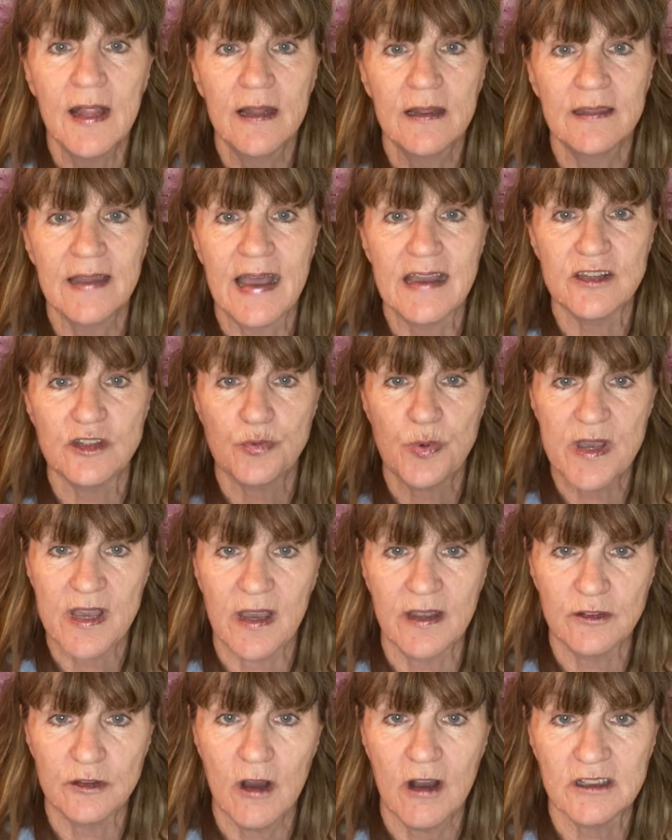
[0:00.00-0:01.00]
Last week,
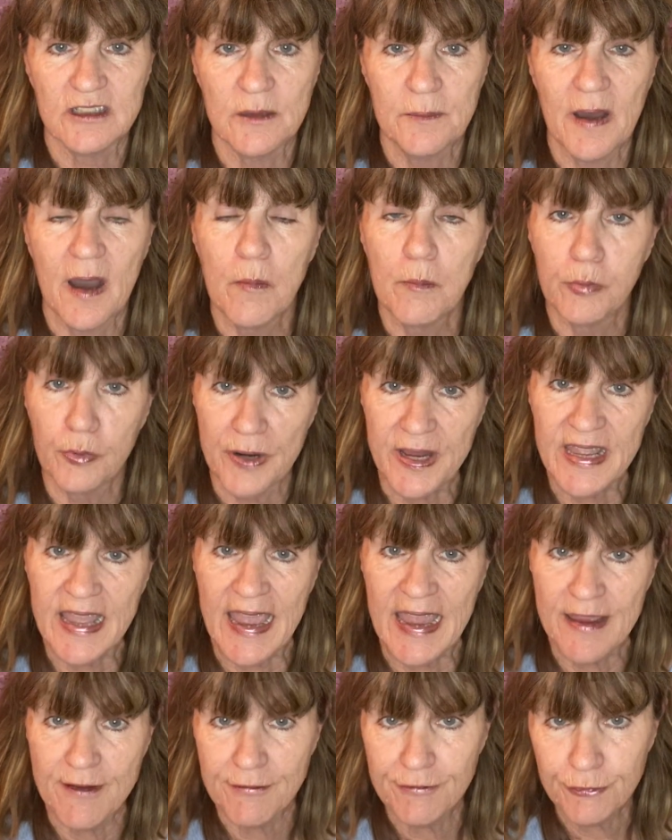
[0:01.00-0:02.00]
I talked about bring
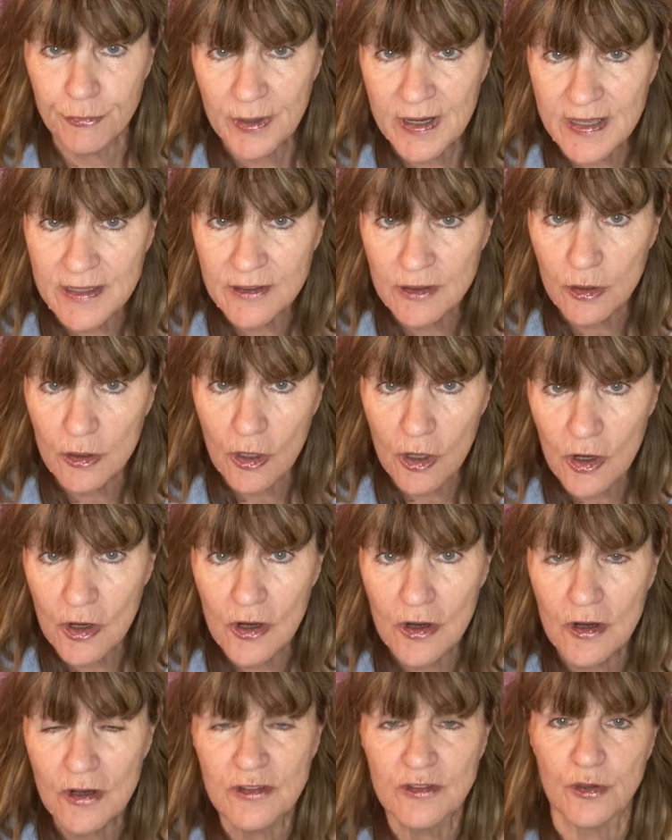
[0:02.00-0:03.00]
a friend
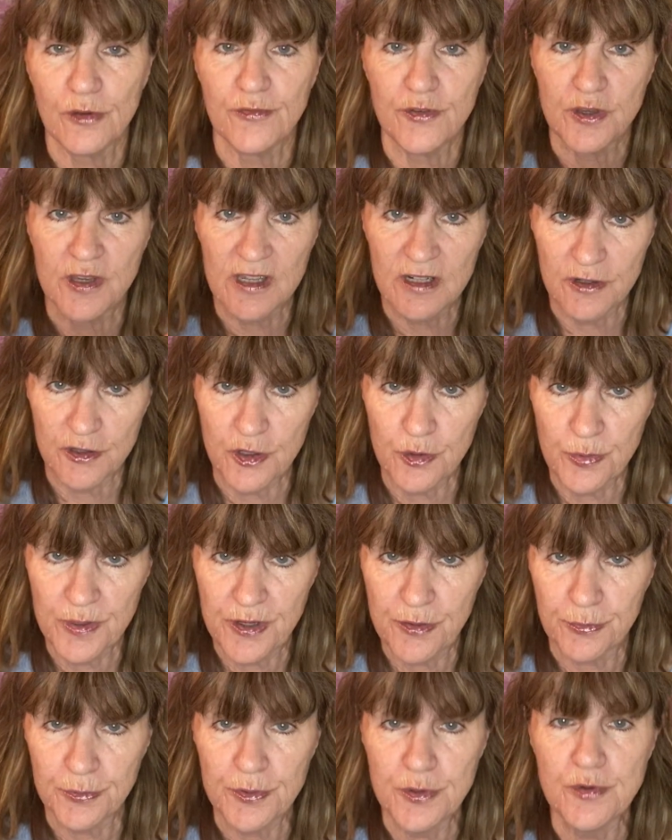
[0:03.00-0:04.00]
along. So if you get a new
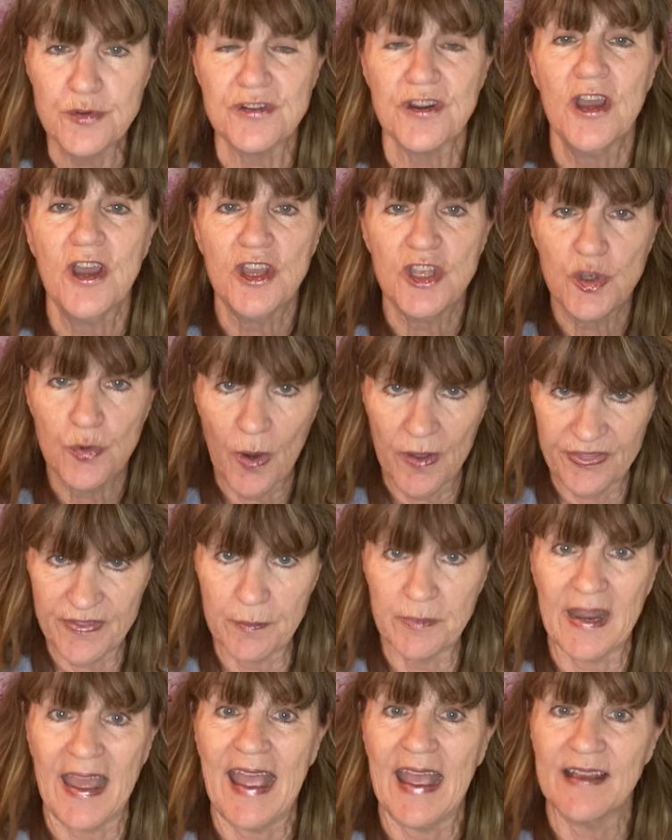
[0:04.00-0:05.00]
recruit, you want
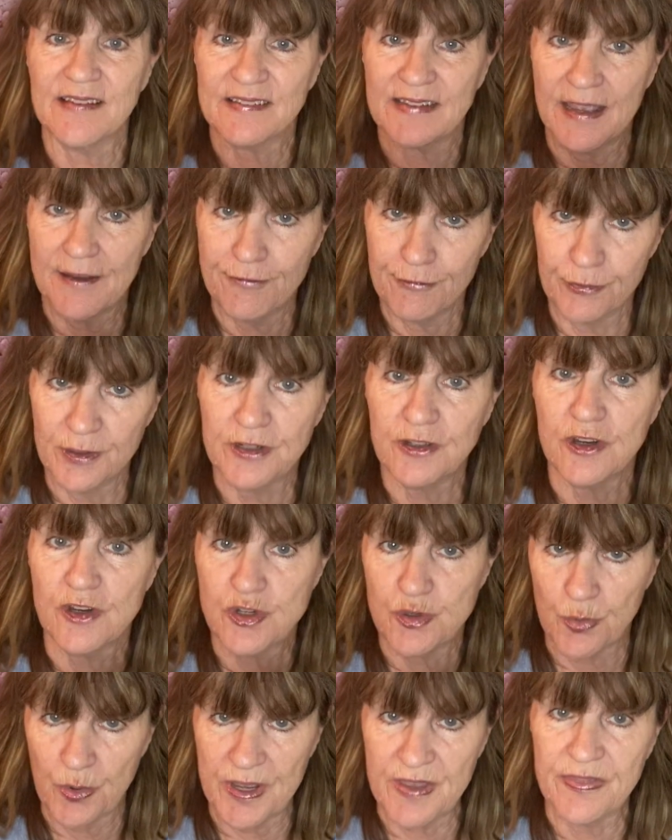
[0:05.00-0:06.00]
them to ask a friend to
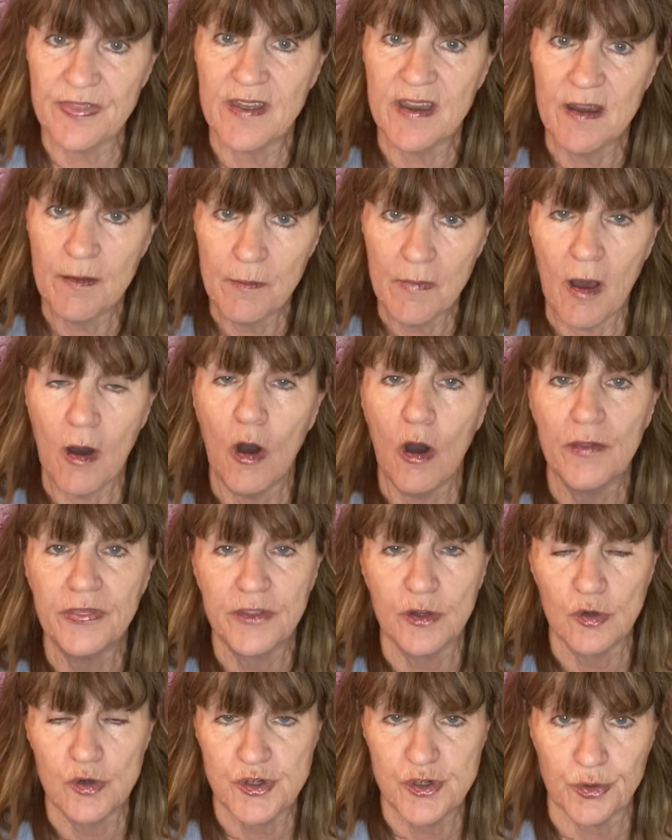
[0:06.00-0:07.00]
join them on
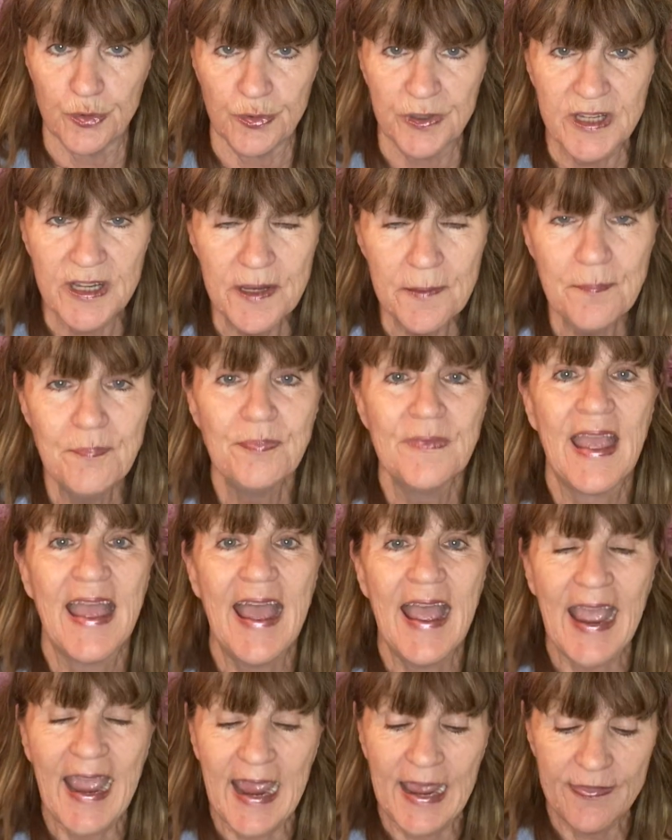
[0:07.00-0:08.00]
their journey.
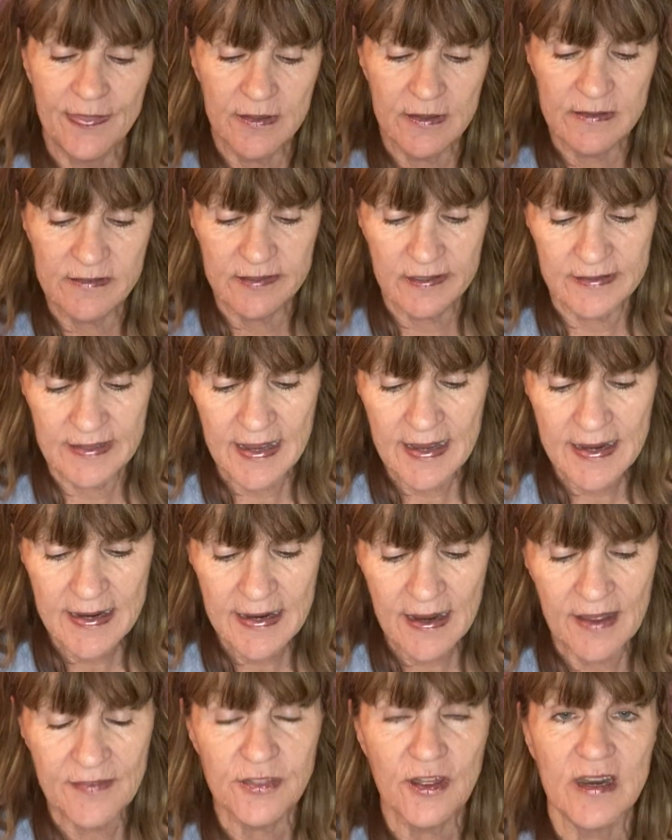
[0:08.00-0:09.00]
And then today,
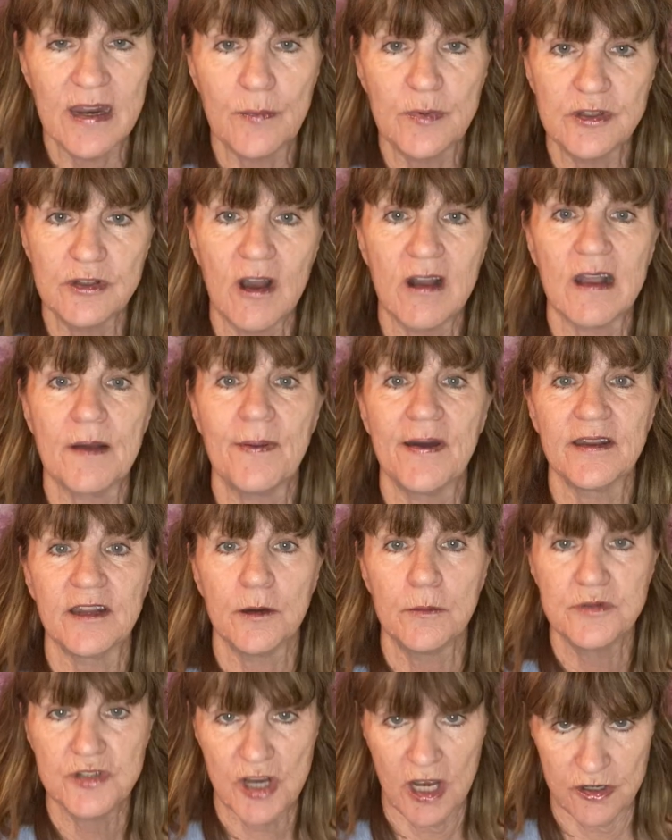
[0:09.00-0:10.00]
I thought I would talk about
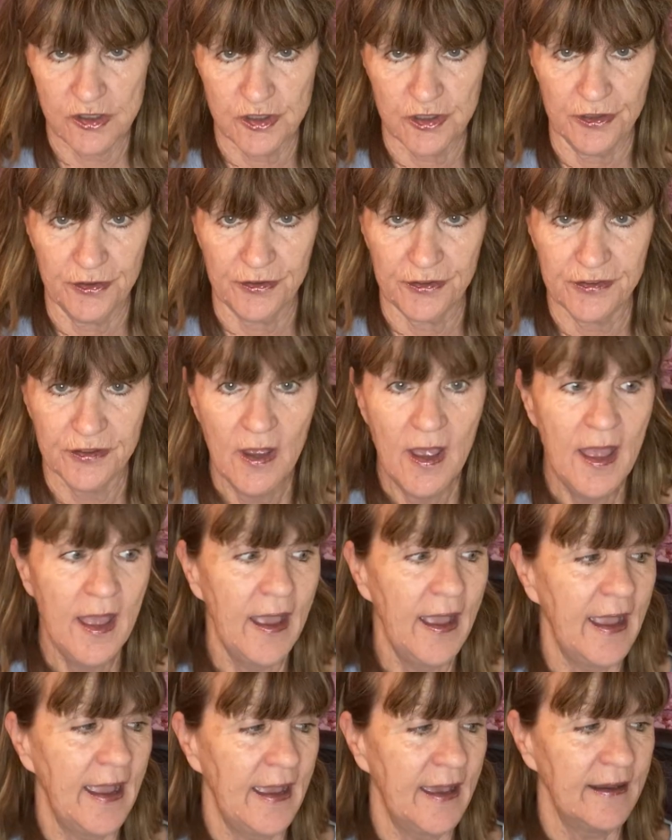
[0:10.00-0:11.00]
objections.
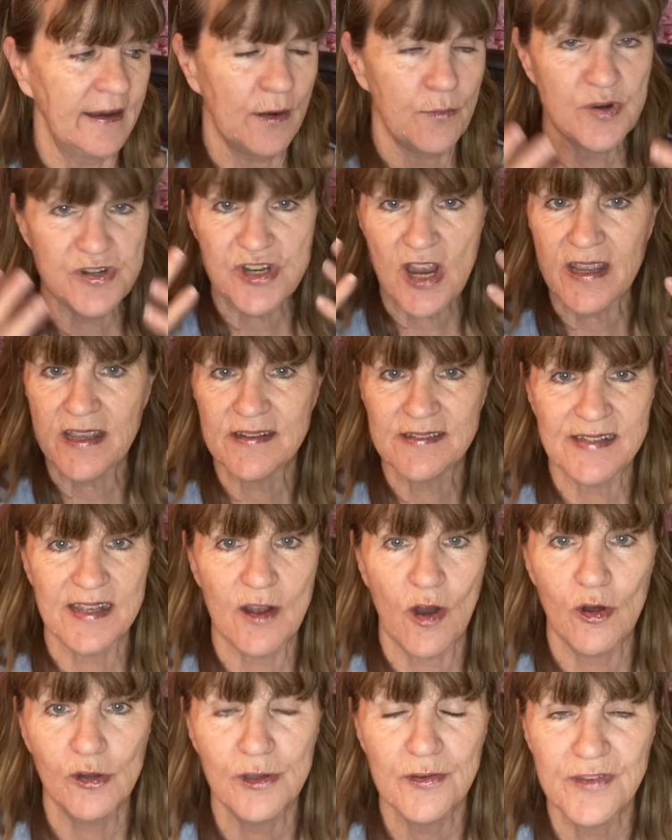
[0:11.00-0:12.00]
And I wish I could say
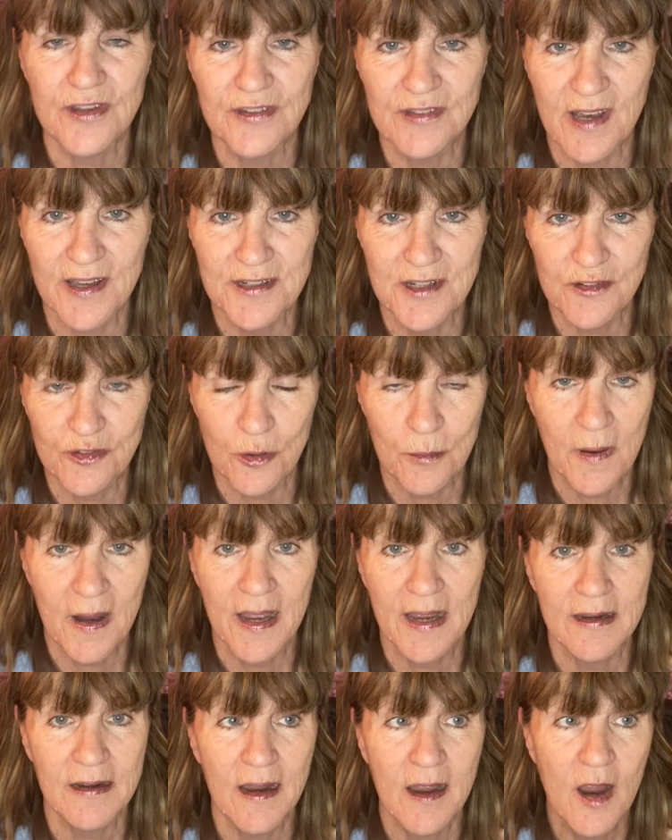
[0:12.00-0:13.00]
all of these ideas are
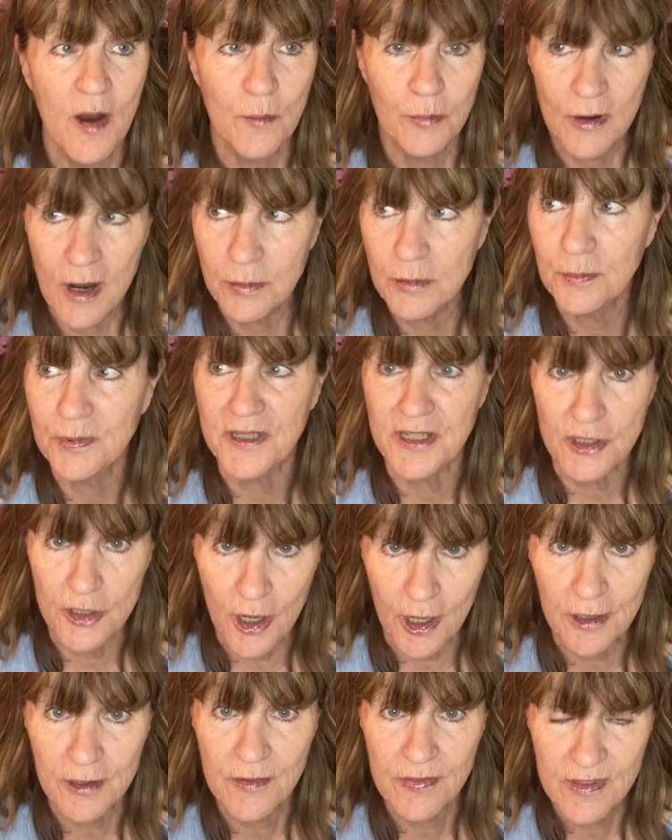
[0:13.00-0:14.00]
mine. Probably
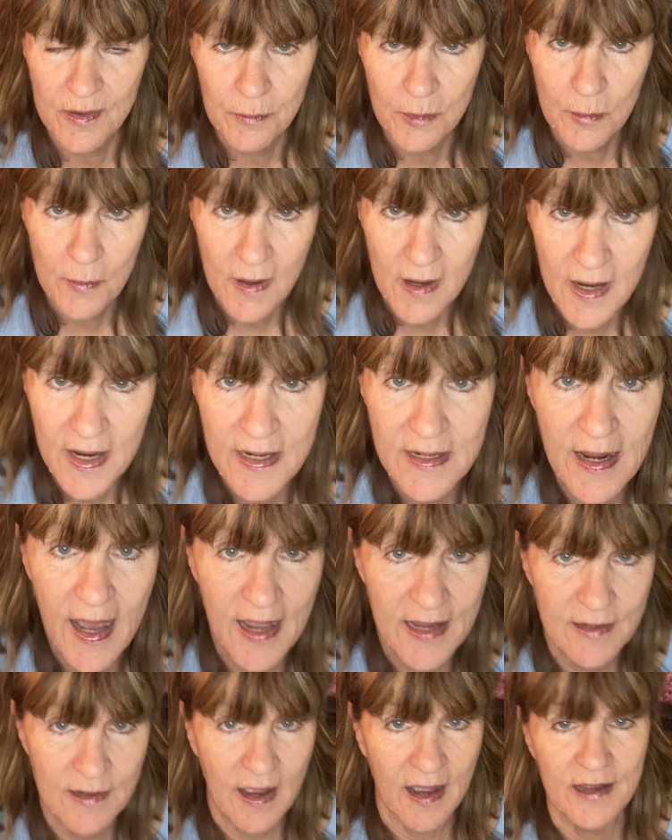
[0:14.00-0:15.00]
none of them are mine.
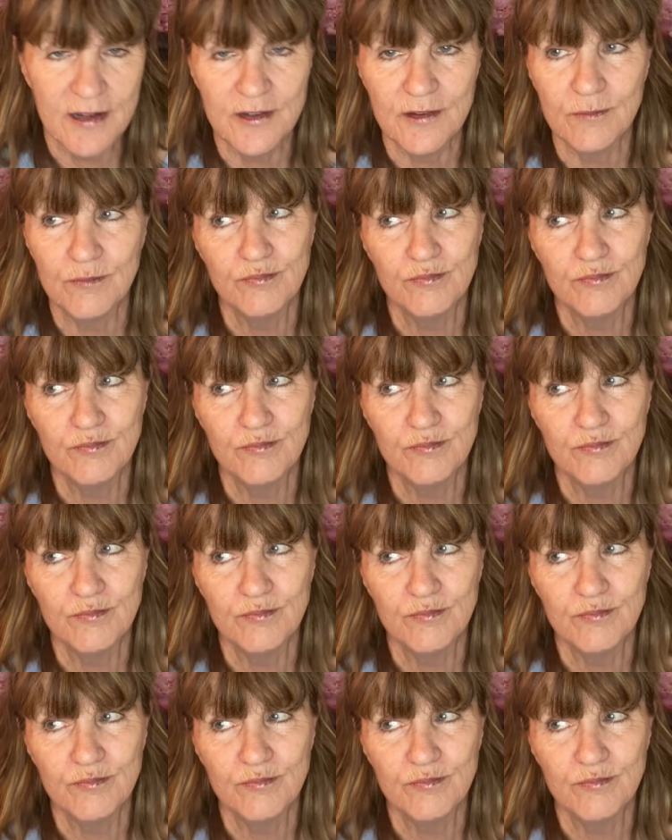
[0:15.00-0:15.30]
I